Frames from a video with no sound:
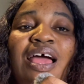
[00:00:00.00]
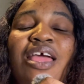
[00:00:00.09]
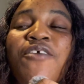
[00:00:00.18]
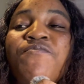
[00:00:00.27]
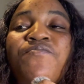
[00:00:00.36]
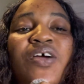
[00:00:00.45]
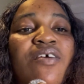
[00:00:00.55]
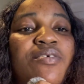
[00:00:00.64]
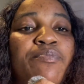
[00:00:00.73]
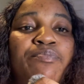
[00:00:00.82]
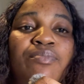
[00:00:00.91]
A
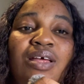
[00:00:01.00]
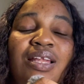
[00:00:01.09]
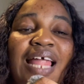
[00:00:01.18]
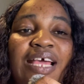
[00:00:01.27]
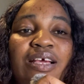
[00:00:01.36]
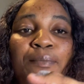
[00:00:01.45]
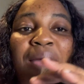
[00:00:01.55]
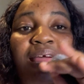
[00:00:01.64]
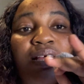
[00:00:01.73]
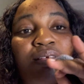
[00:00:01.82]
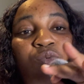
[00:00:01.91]
very, like,
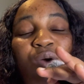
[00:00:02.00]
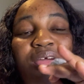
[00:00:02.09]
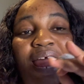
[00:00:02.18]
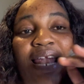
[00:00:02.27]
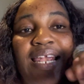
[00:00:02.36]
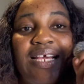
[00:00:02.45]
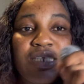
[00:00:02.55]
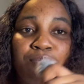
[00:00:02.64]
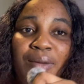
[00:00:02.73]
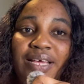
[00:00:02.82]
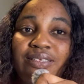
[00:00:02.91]
my where I learned
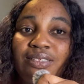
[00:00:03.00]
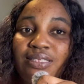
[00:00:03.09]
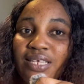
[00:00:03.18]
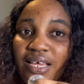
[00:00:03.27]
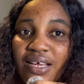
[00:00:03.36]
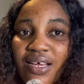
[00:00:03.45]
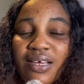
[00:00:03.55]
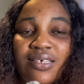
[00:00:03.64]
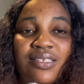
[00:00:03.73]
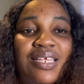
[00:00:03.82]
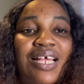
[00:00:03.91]
my tech is